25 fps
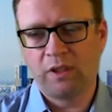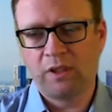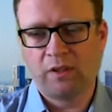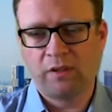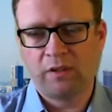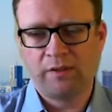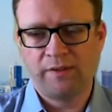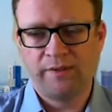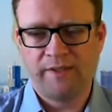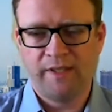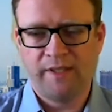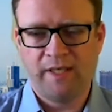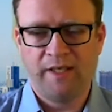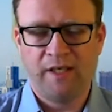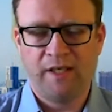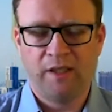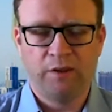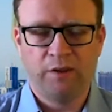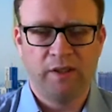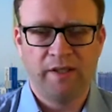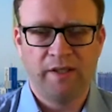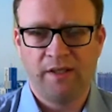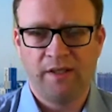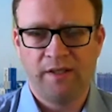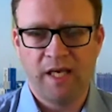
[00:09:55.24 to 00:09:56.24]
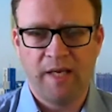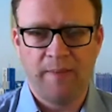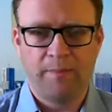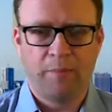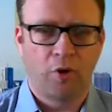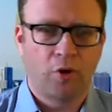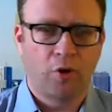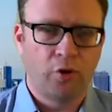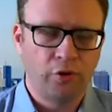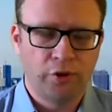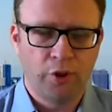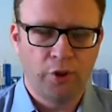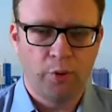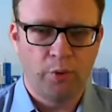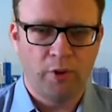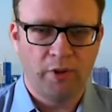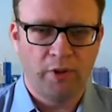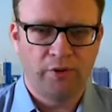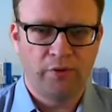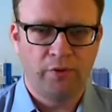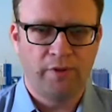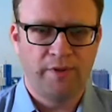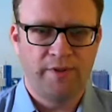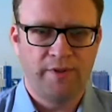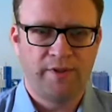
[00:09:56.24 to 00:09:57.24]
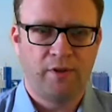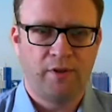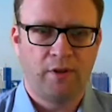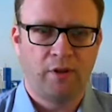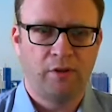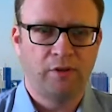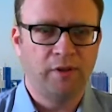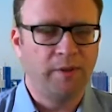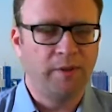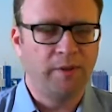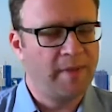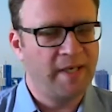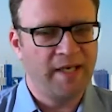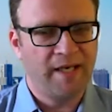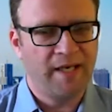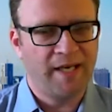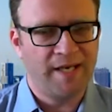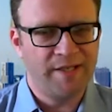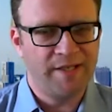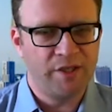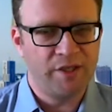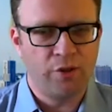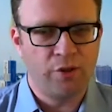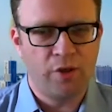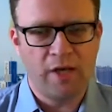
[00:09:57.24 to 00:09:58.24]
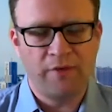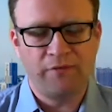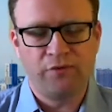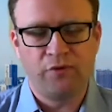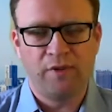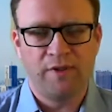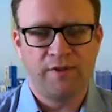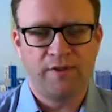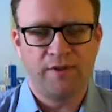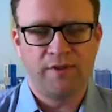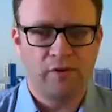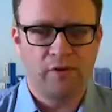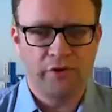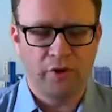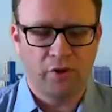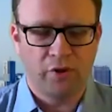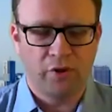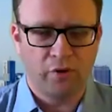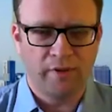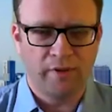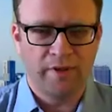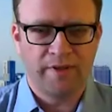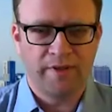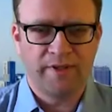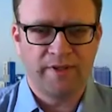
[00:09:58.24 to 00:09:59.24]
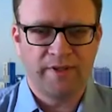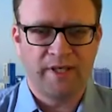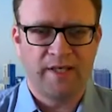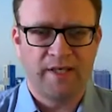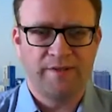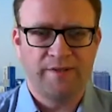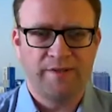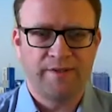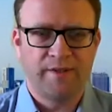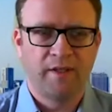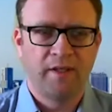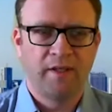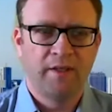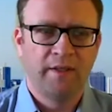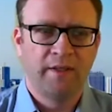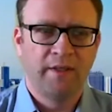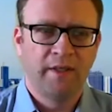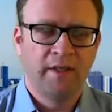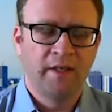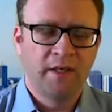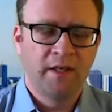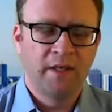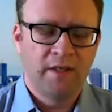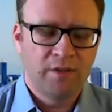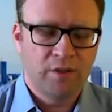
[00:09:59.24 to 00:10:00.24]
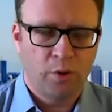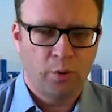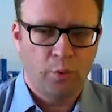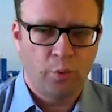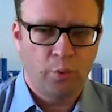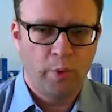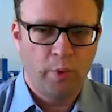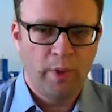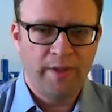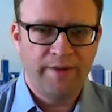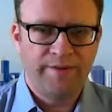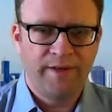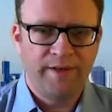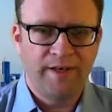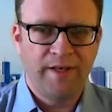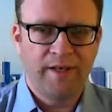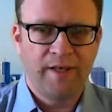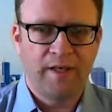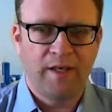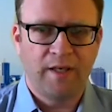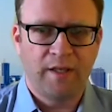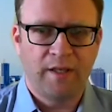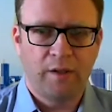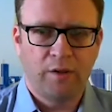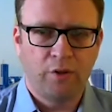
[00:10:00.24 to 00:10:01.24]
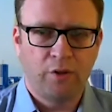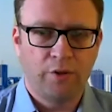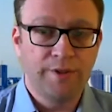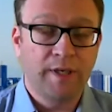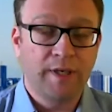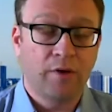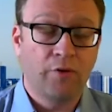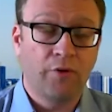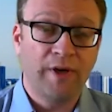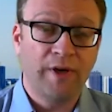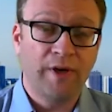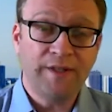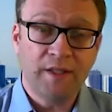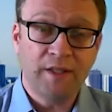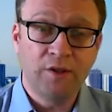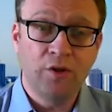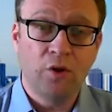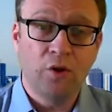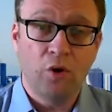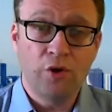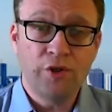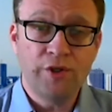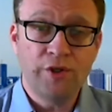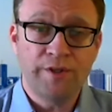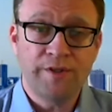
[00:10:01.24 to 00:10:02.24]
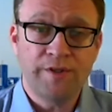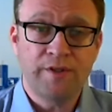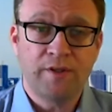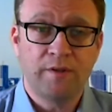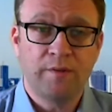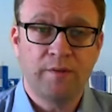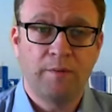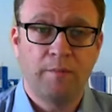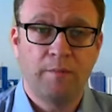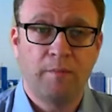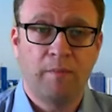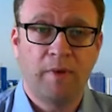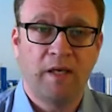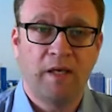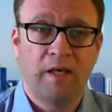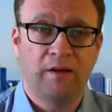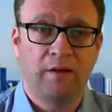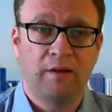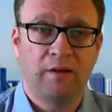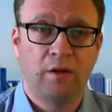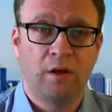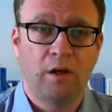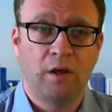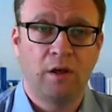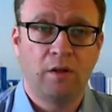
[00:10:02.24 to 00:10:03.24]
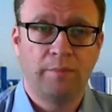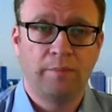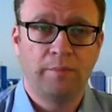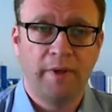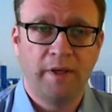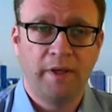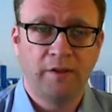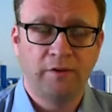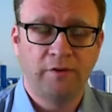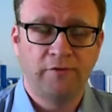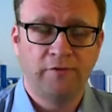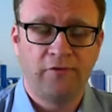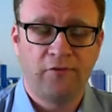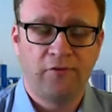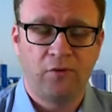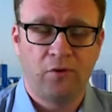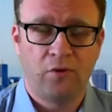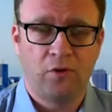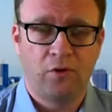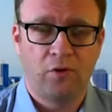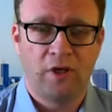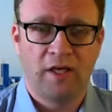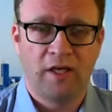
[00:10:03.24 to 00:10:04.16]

signal in the neighborhood you want to install. In many cases, you have to install your own antennas. we think those are great technologies, but not built for